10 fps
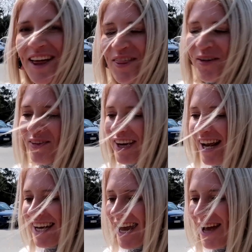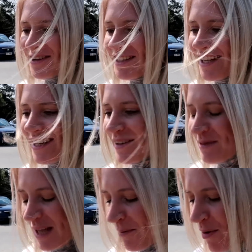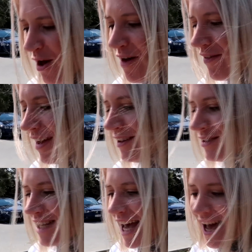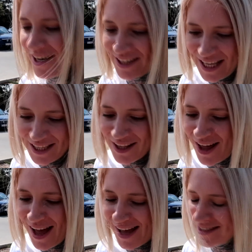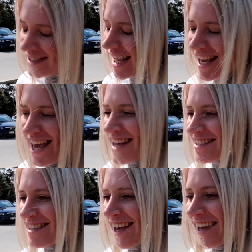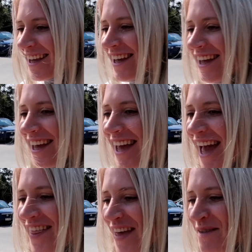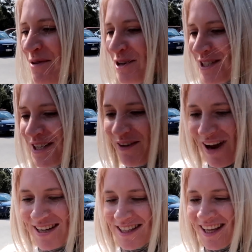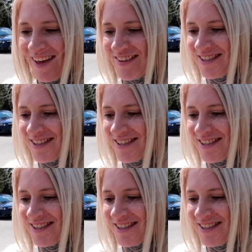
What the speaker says: thought that I'd nailed it. It was like perfect, looked down in the lines, like yeah, sick. And then walked around to the other